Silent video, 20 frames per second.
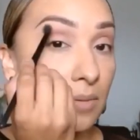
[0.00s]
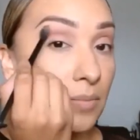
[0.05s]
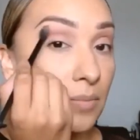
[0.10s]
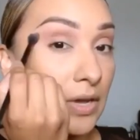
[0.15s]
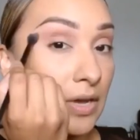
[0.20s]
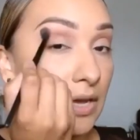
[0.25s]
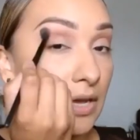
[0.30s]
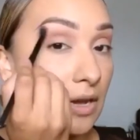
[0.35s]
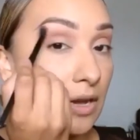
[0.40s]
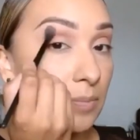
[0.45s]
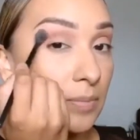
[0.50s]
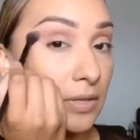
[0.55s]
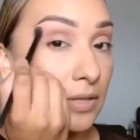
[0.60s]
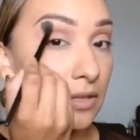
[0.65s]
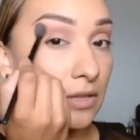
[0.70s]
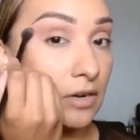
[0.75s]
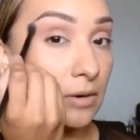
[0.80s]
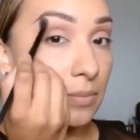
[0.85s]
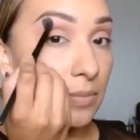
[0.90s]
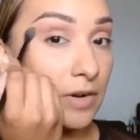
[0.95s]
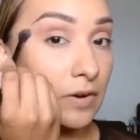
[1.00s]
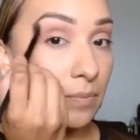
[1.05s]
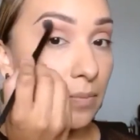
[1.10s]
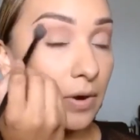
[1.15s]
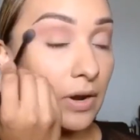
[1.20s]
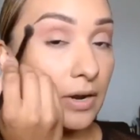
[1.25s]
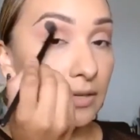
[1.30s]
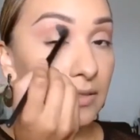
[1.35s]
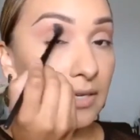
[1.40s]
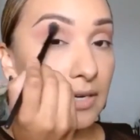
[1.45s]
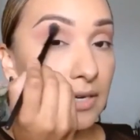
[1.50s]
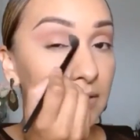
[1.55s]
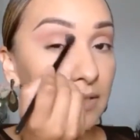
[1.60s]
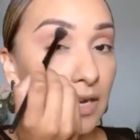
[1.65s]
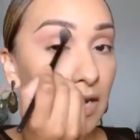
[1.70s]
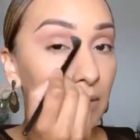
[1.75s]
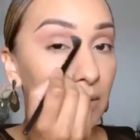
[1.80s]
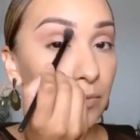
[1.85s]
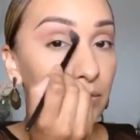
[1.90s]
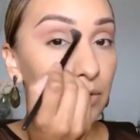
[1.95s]
Picking up a little bit of product at a
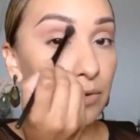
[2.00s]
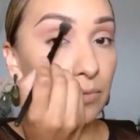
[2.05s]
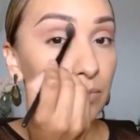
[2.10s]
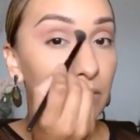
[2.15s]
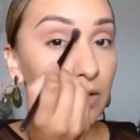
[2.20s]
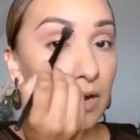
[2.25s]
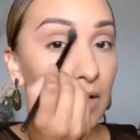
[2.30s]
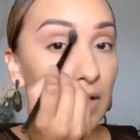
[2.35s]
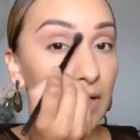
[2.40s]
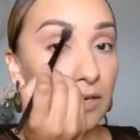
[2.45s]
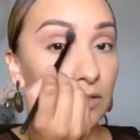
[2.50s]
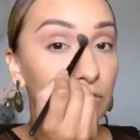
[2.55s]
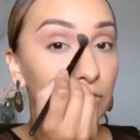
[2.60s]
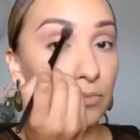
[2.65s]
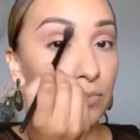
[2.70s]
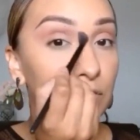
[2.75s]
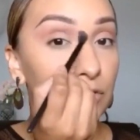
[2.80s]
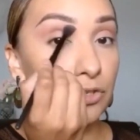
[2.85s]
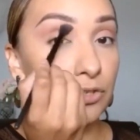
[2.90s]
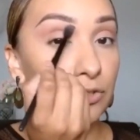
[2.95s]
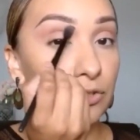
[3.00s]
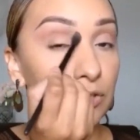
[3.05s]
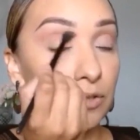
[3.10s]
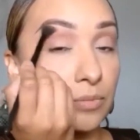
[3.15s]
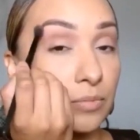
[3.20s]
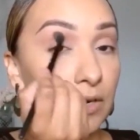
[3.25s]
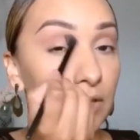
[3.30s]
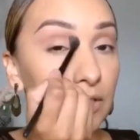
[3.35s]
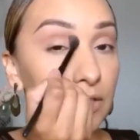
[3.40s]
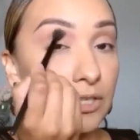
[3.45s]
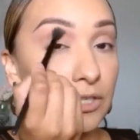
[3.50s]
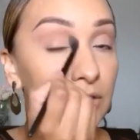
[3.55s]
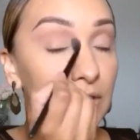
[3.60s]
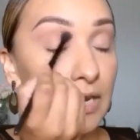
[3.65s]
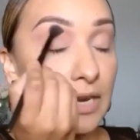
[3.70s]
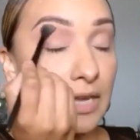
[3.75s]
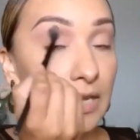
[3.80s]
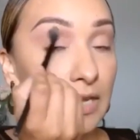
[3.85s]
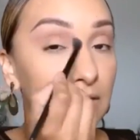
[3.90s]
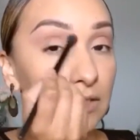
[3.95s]
time. We don't want to add too much to the brush, then
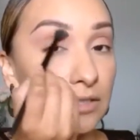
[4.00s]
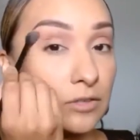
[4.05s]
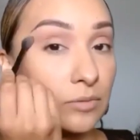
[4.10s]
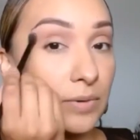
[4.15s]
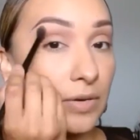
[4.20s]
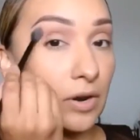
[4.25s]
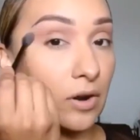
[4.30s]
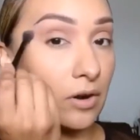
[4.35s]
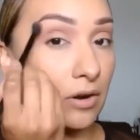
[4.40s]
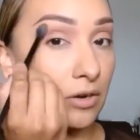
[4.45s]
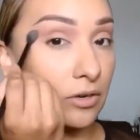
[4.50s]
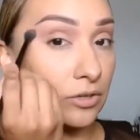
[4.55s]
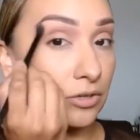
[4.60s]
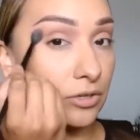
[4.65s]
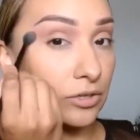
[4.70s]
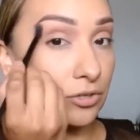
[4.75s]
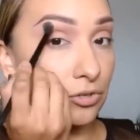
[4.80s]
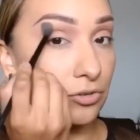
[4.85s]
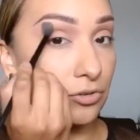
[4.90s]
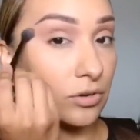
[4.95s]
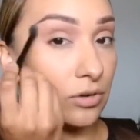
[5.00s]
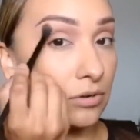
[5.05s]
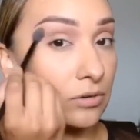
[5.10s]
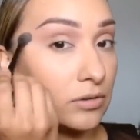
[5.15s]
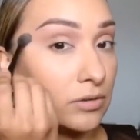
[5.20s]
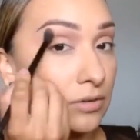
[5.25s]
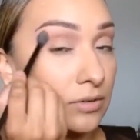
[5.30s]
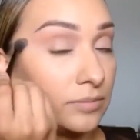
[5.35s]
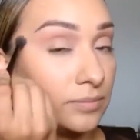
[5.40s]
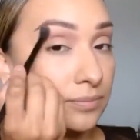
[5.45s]
it gets a little bit harder to control.